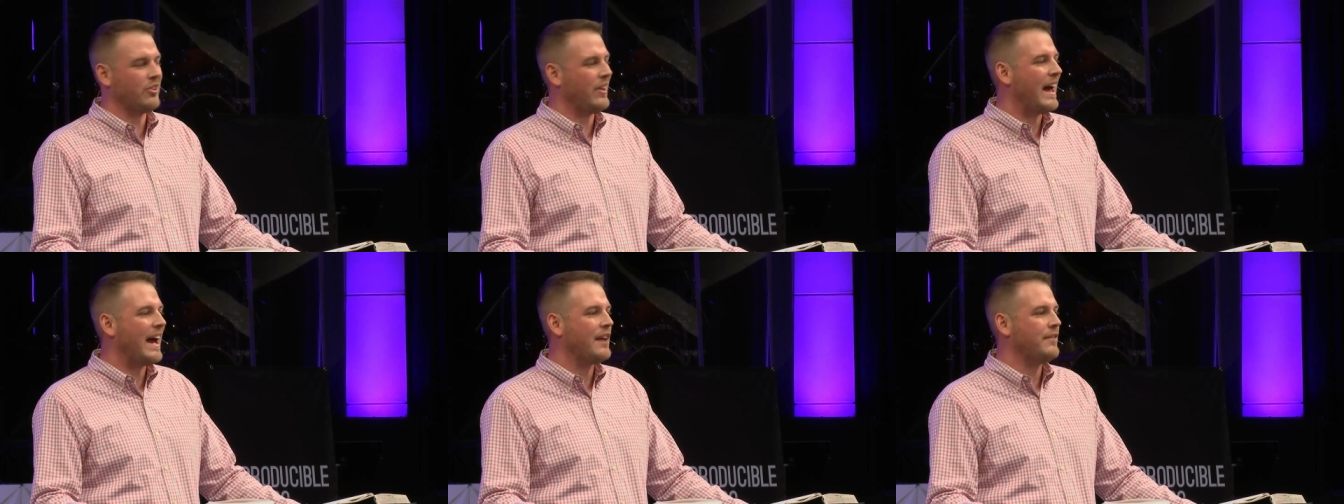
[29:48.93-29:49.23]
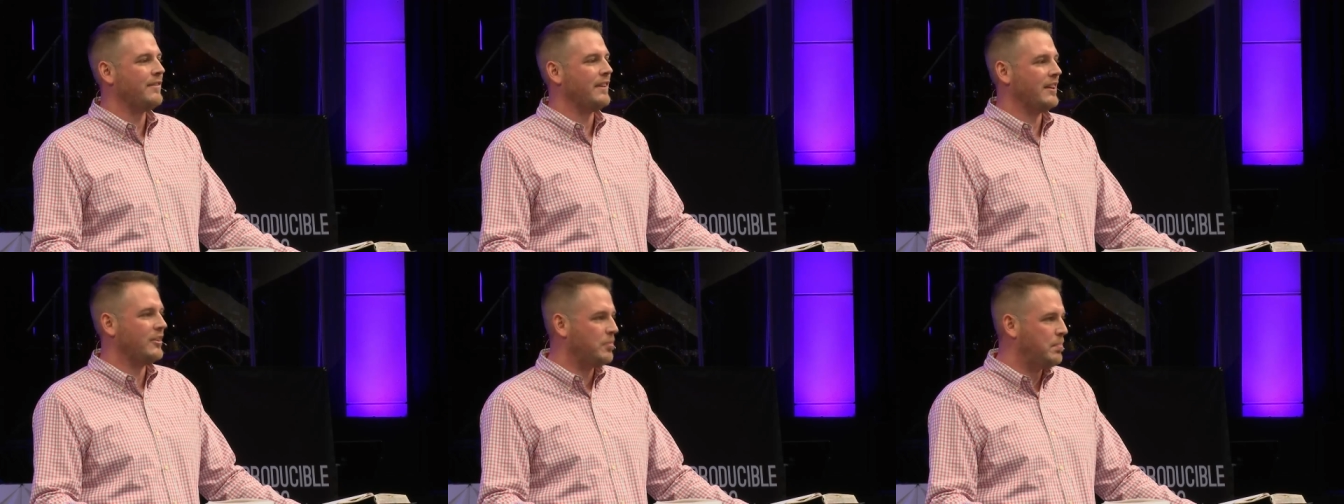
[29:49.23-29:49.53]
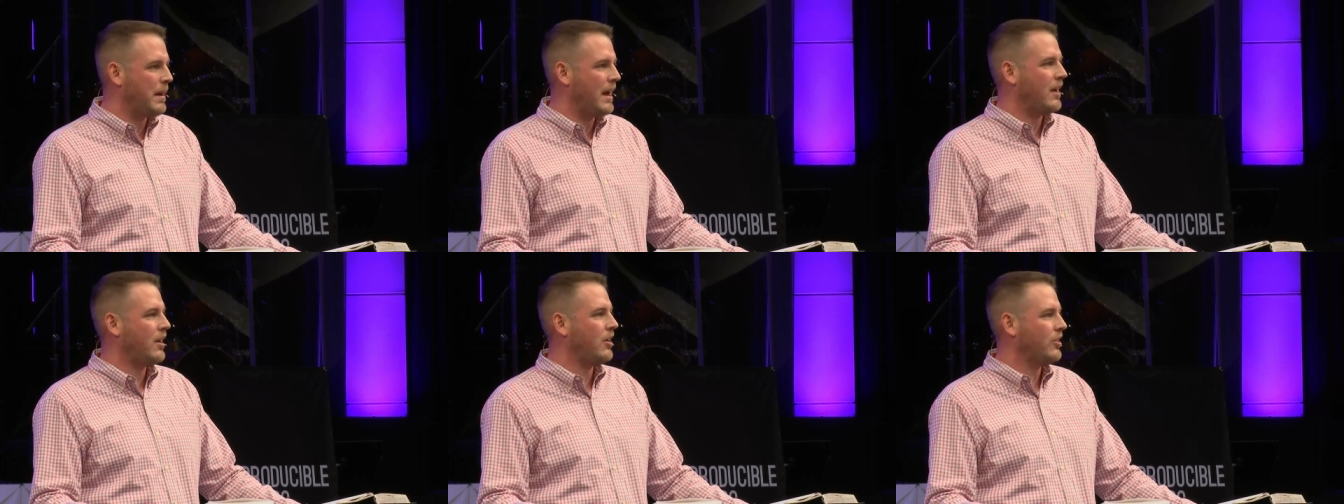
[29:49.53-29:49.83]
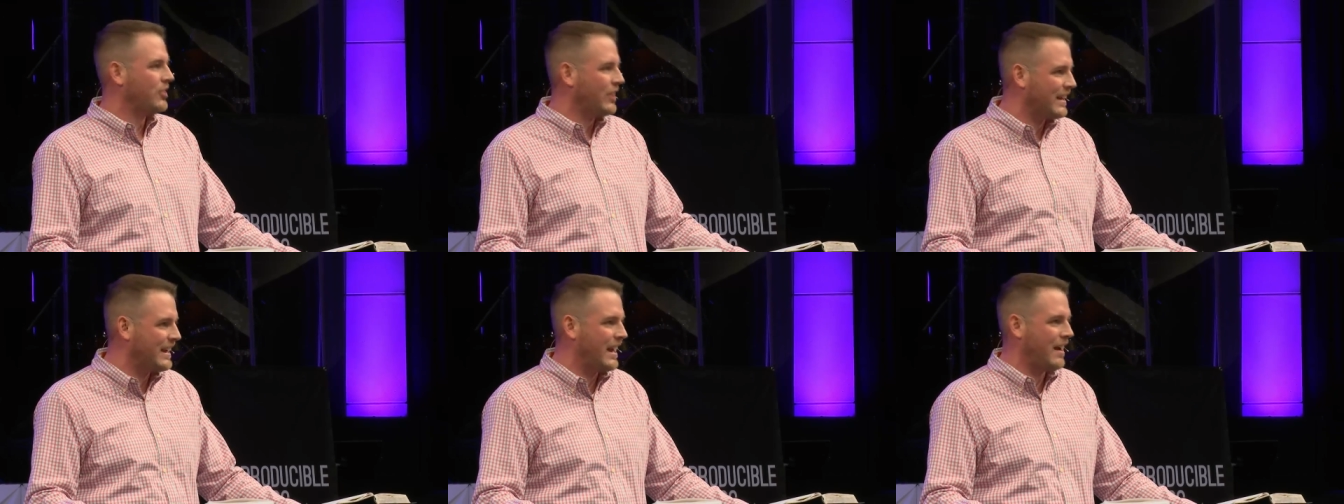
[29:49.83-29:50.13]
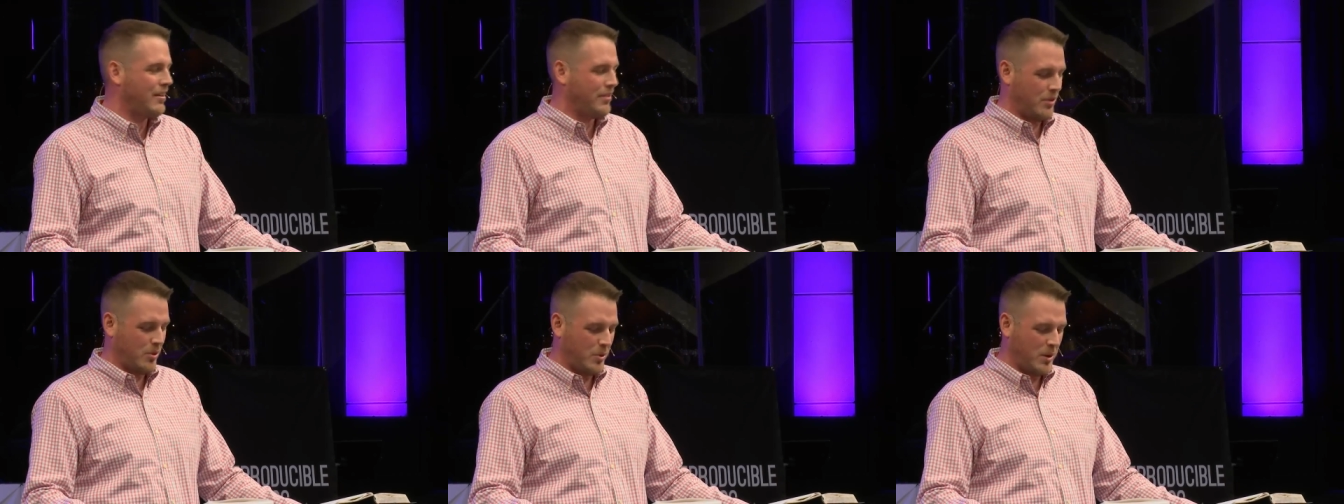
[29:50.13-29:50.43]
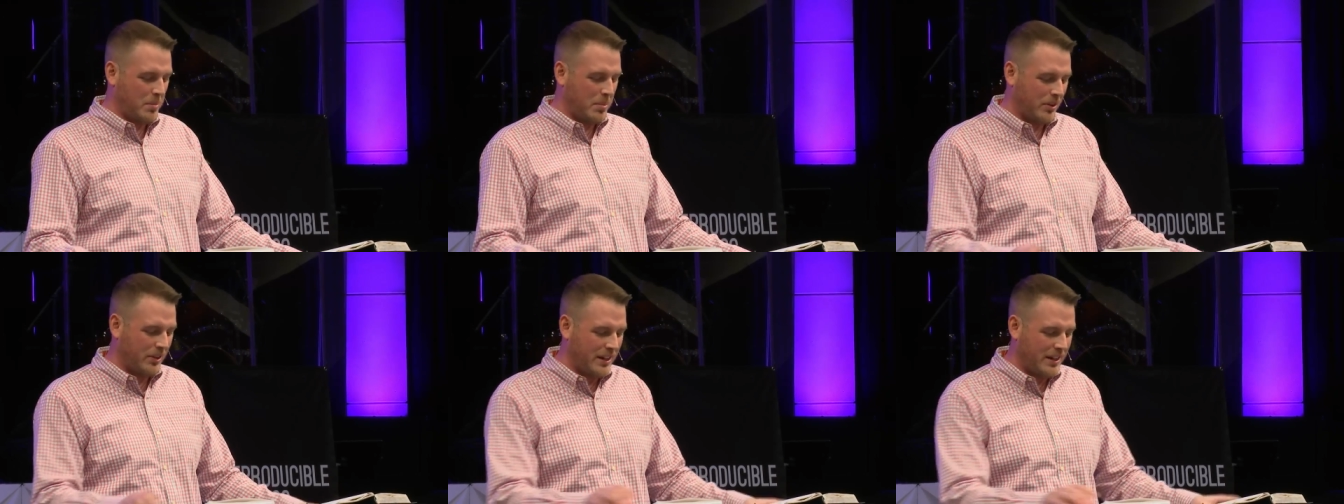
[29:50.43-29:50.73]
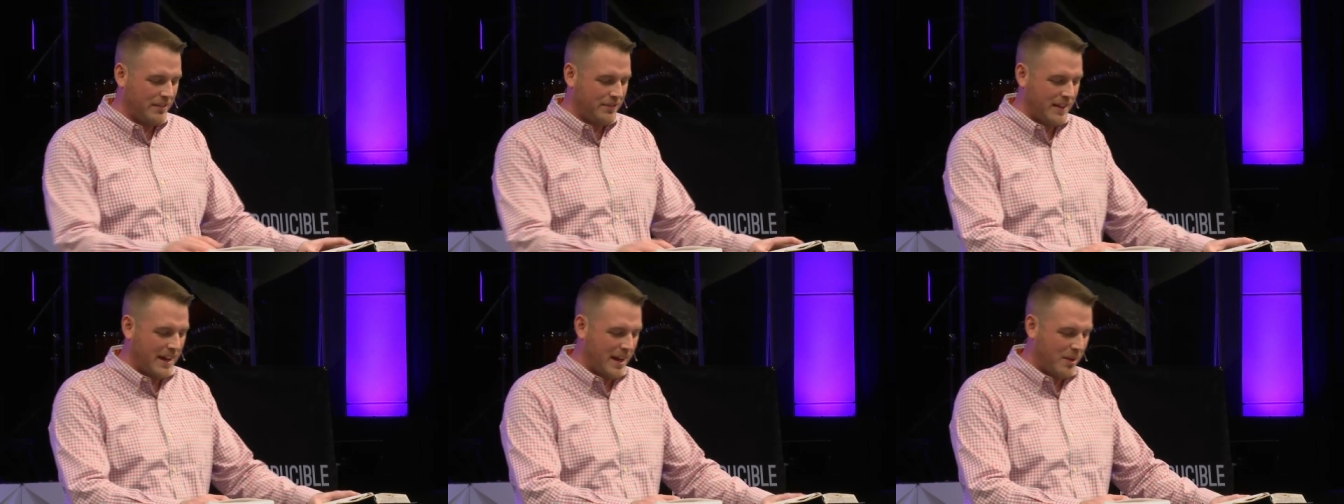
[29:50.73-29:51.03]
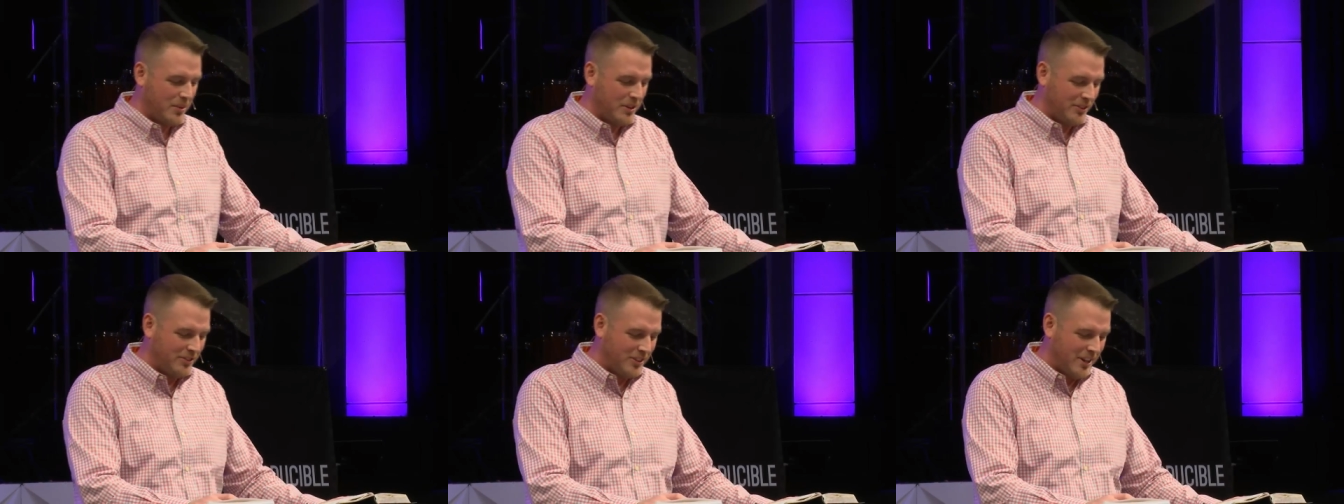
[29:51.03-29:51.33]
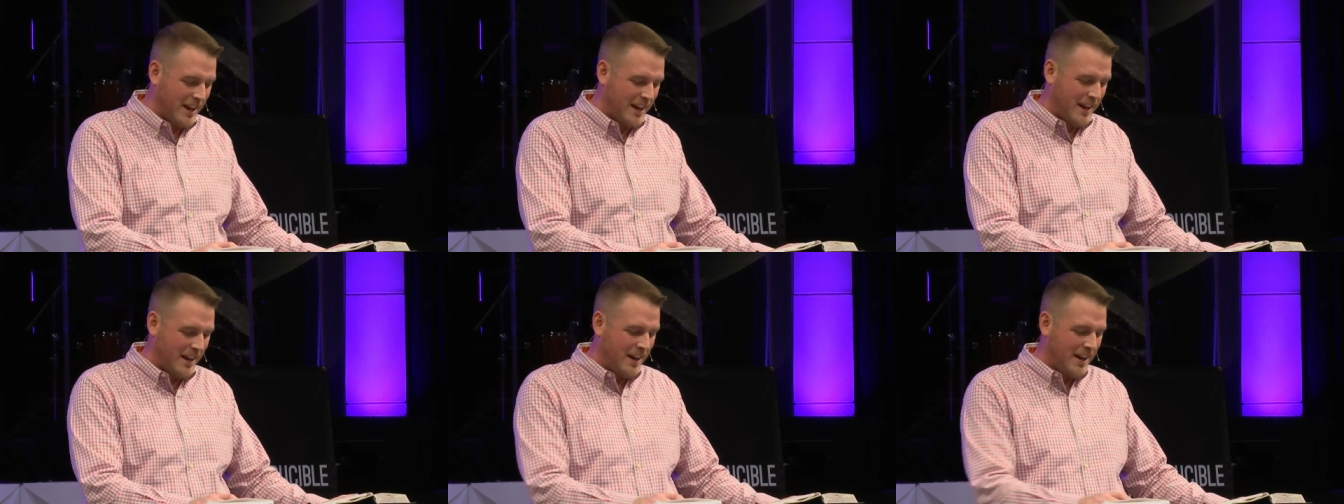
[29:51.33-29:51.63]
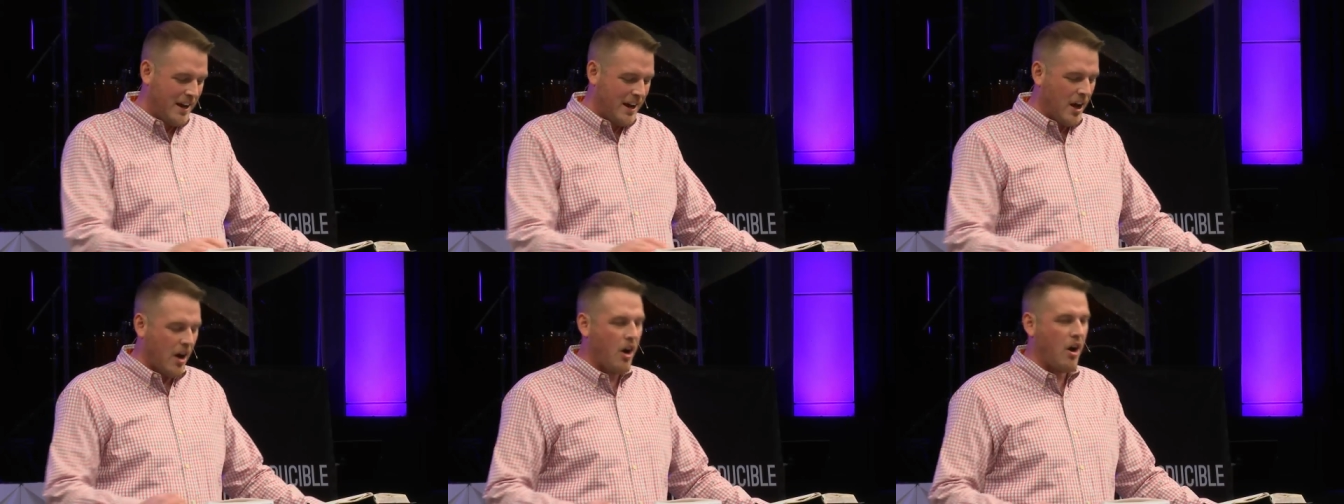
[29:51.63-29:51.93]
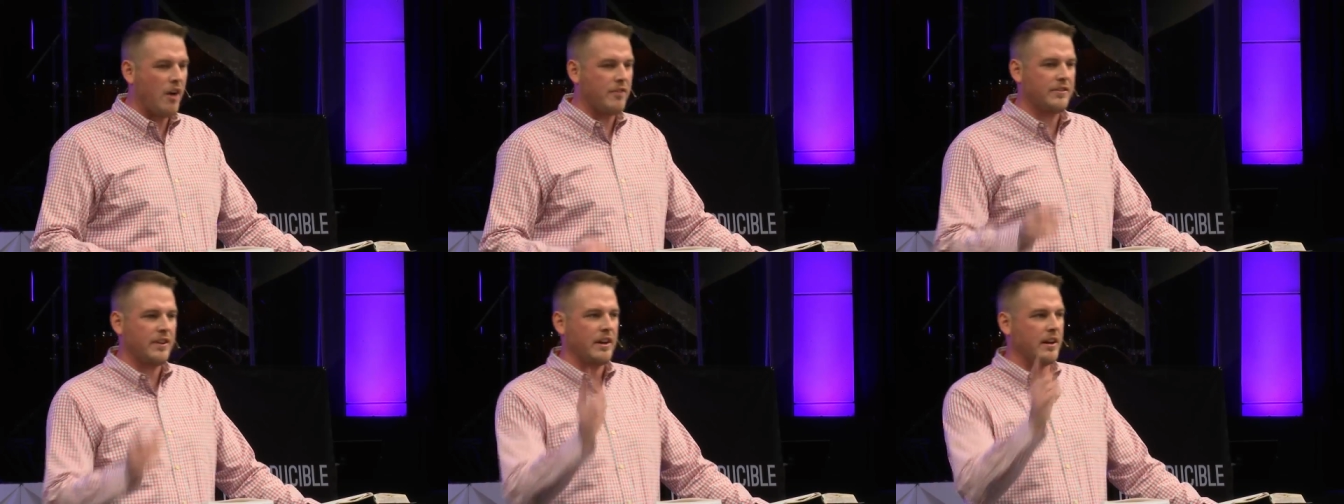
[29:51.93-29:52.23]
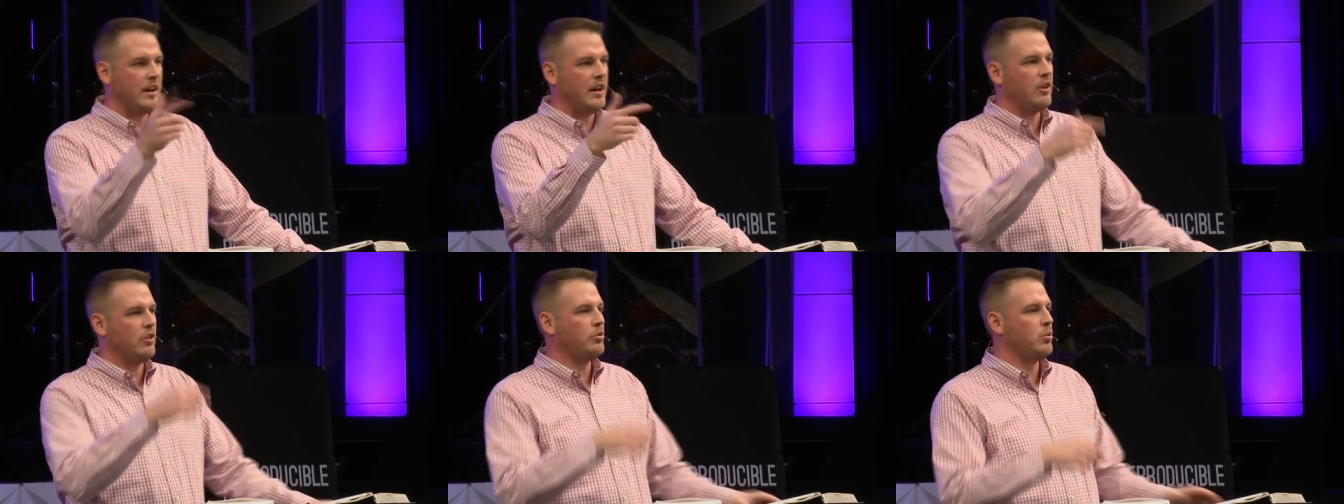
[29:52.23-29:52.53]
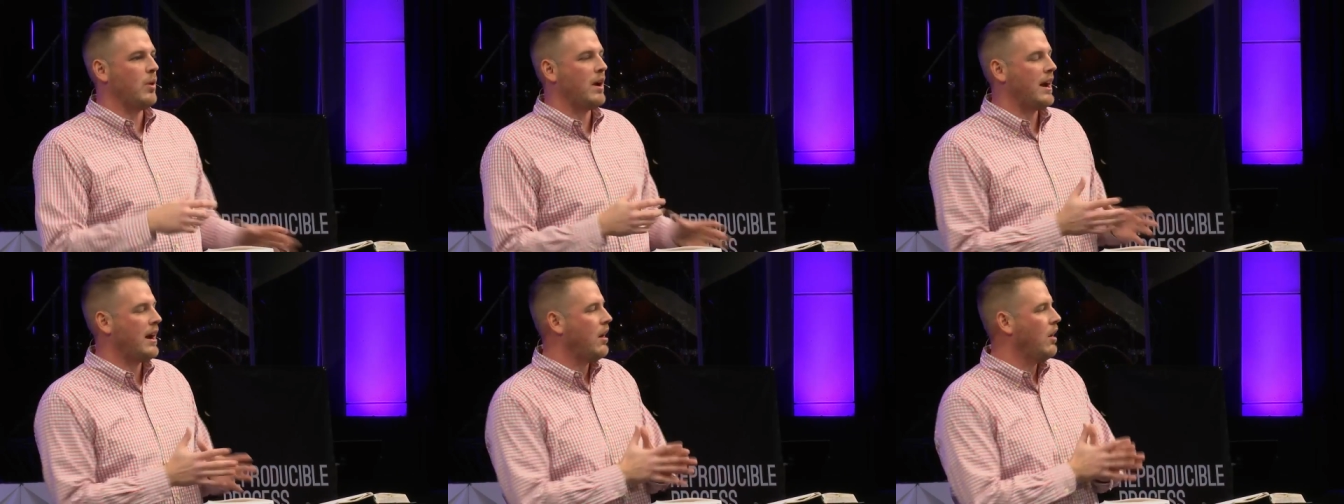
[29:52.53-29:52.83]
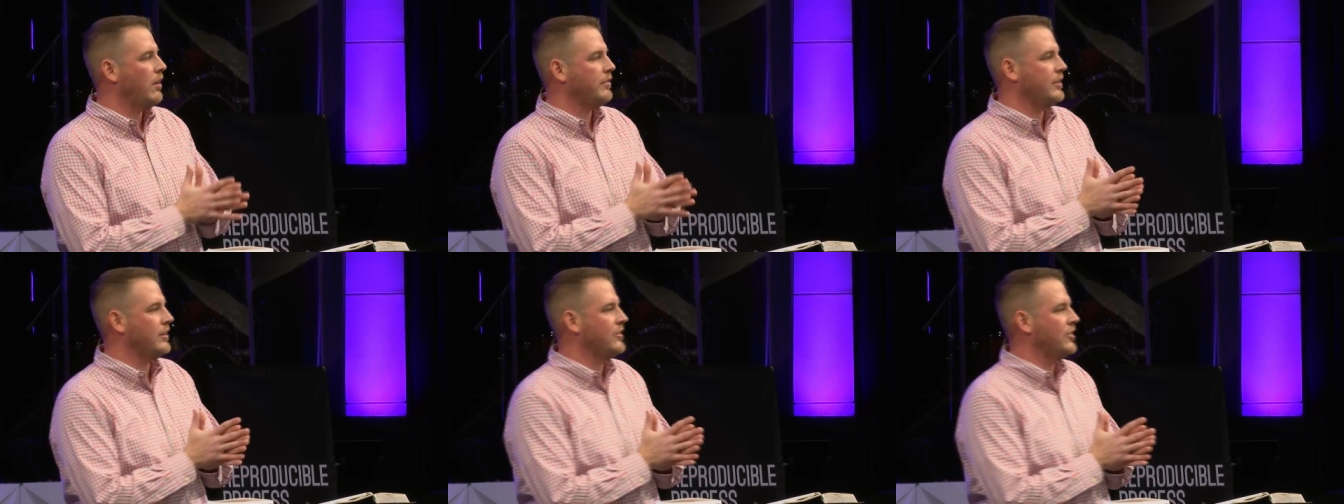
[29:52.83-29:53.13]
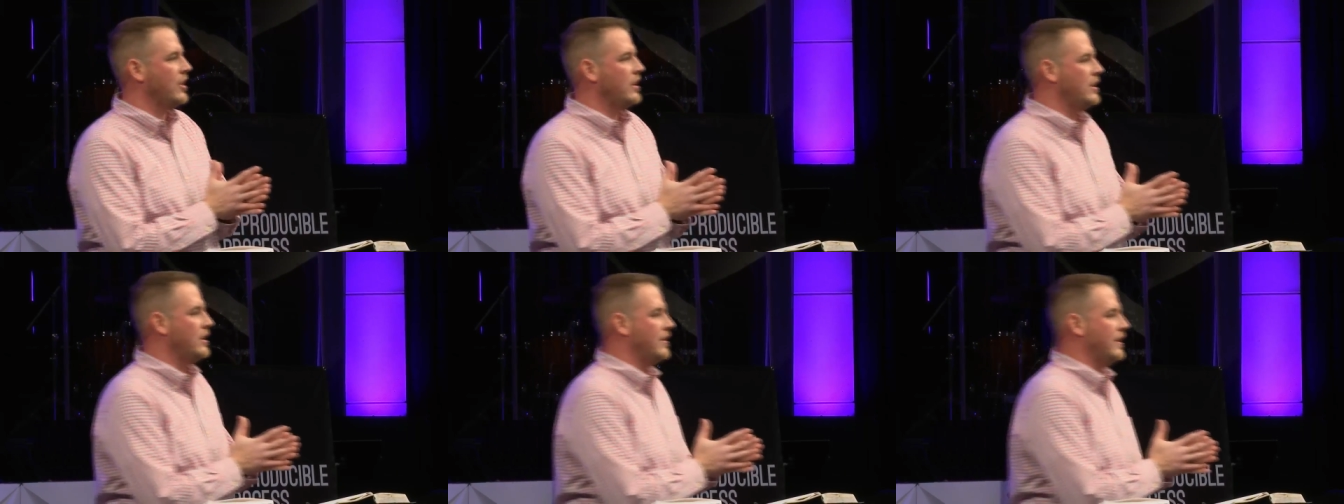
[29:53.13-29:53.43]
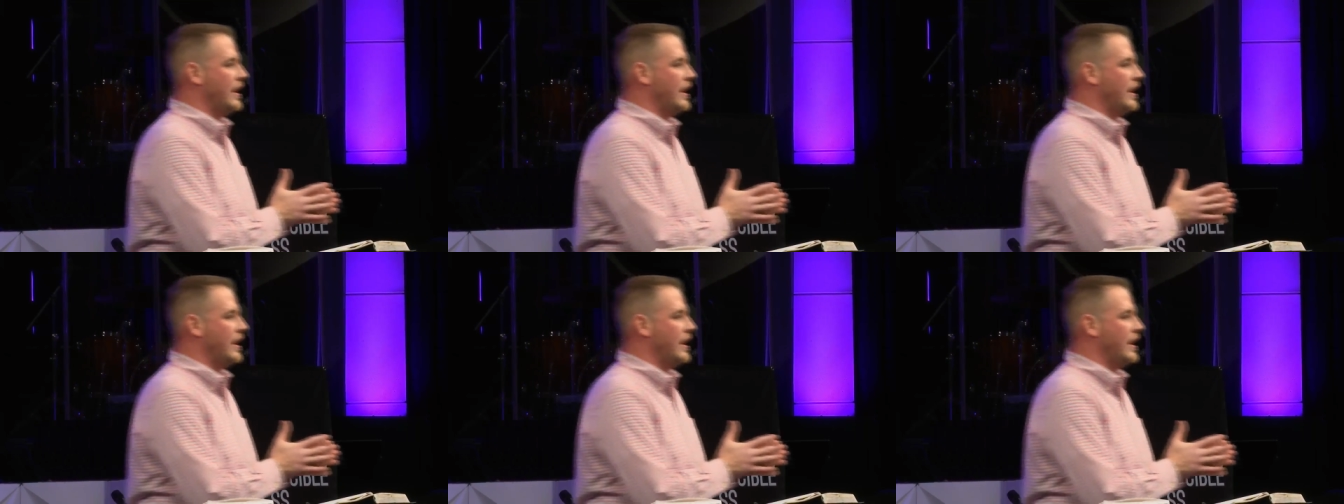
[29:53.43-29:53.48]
Life is better together. We believe that. We say it often. And here's why I often tell you